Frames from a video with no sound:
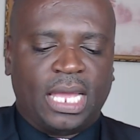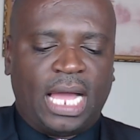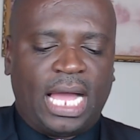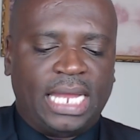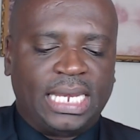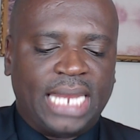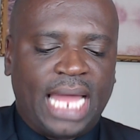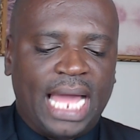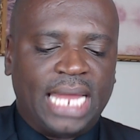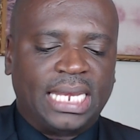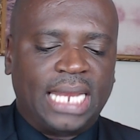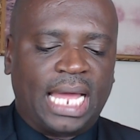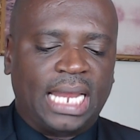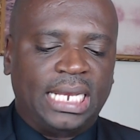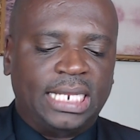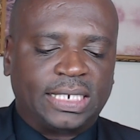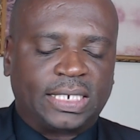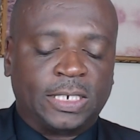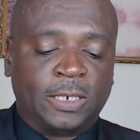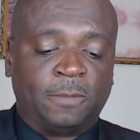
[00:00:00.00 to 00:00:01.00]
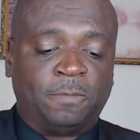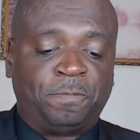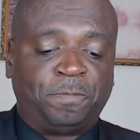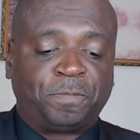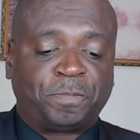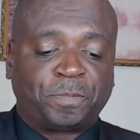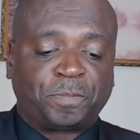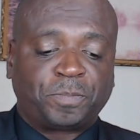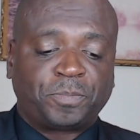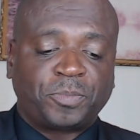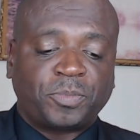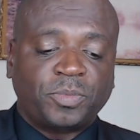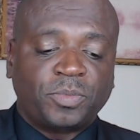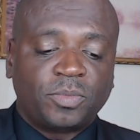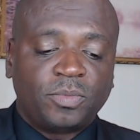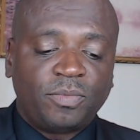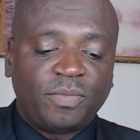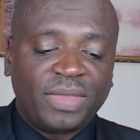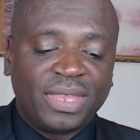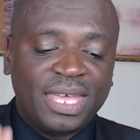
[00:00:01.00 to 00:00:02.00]
And listen,
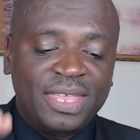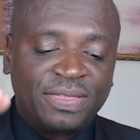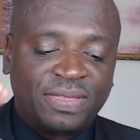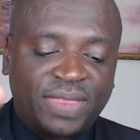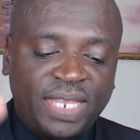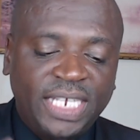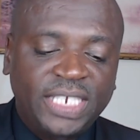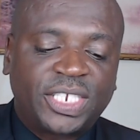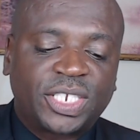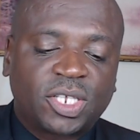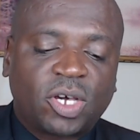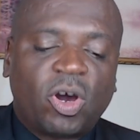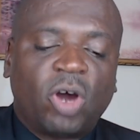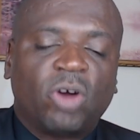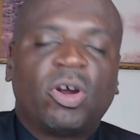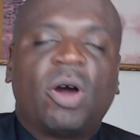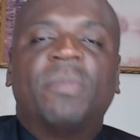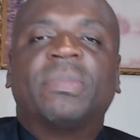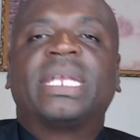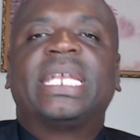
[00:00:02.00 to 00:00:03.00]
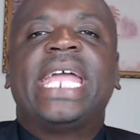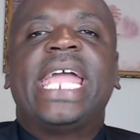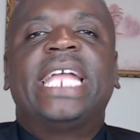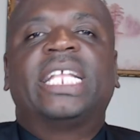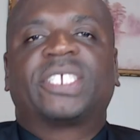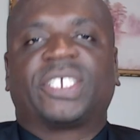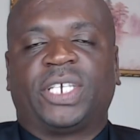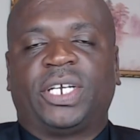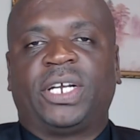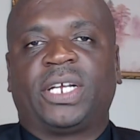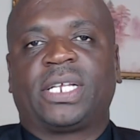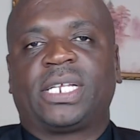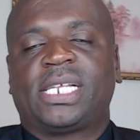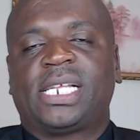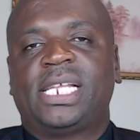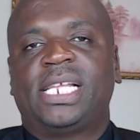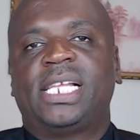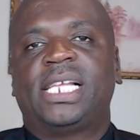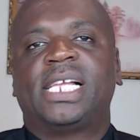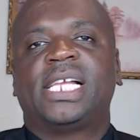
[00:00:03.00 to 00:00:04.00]
this corrupt nature
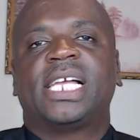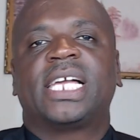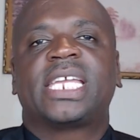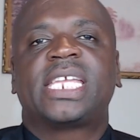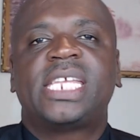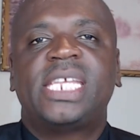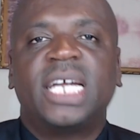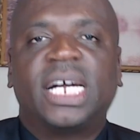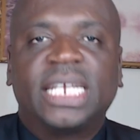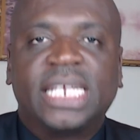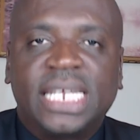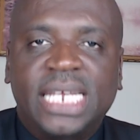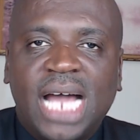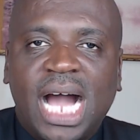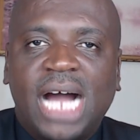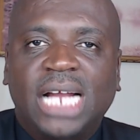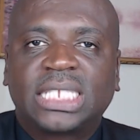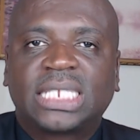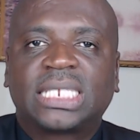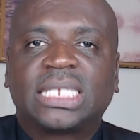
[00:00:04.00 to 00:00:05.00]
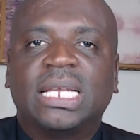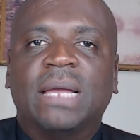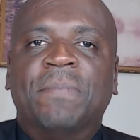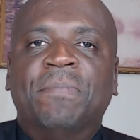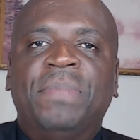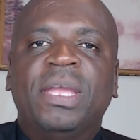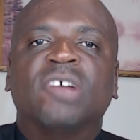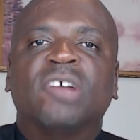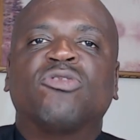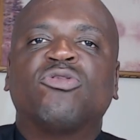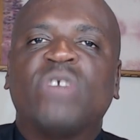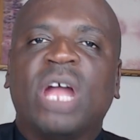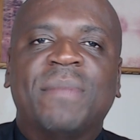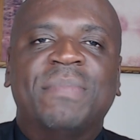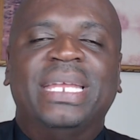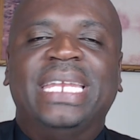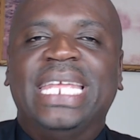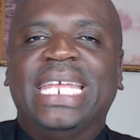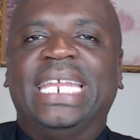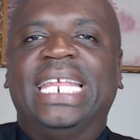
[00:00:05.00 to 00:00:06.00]
cannot be
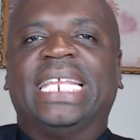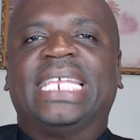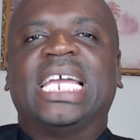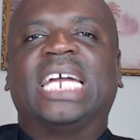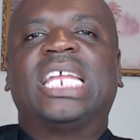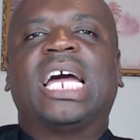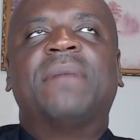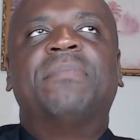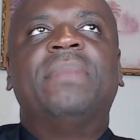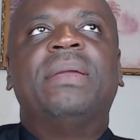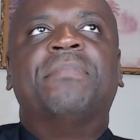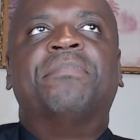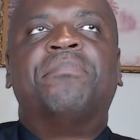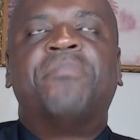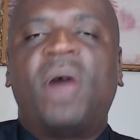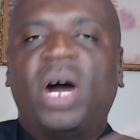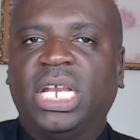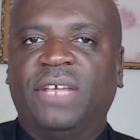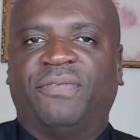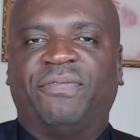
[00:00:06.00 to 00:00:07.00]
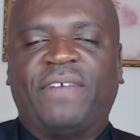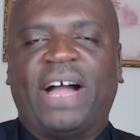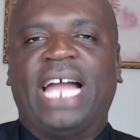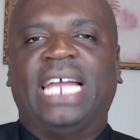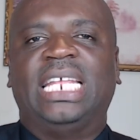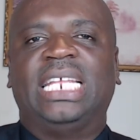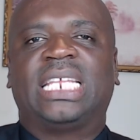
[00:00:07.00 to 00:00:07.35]
remedied. It cannot be modified.